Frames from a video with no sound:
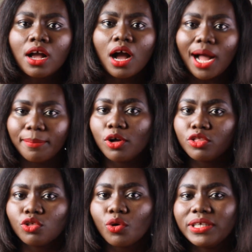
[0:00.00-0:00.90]

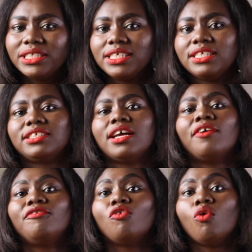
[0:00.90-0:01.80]
authorities
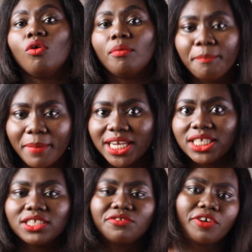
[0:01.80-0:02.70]
for
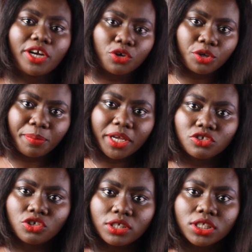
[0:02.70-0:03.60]
many different
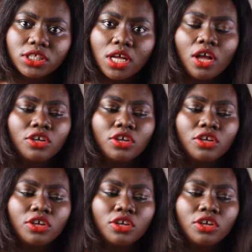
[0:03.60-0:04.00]
occupations.